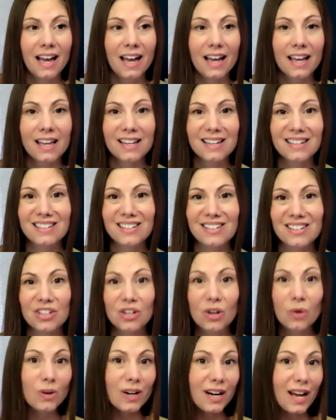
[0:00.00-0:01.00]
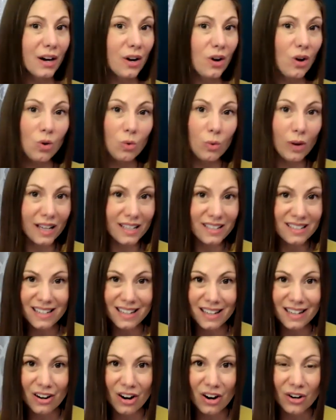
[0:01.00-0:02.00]
And, we're not always
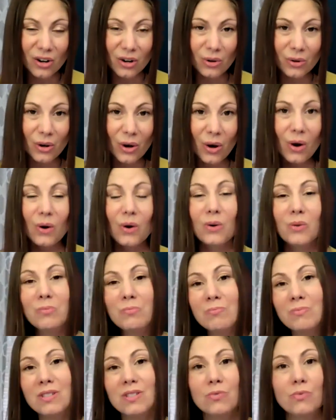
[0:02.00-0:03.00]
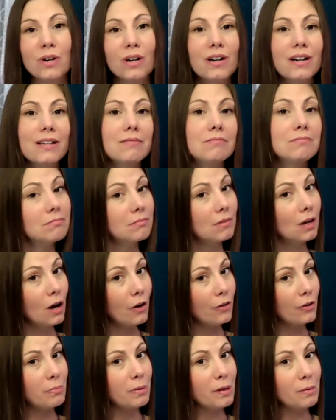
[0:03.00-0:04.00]
in our own homes. We're in
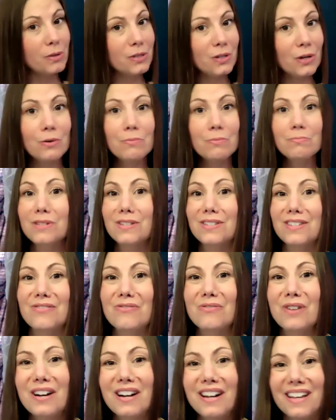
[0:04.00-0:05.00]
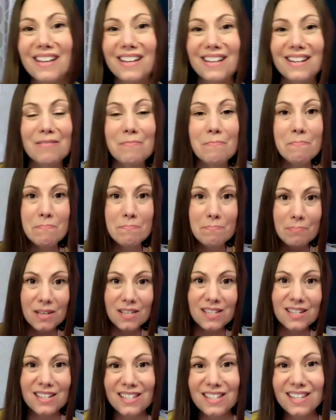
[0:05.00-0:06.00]
other people's homes. We're in
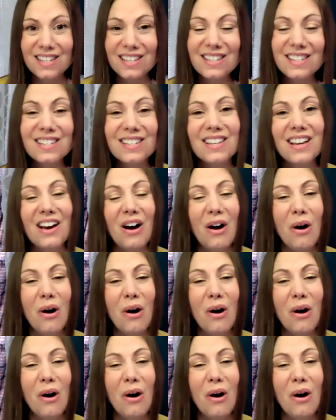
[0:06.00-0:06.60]
businesses.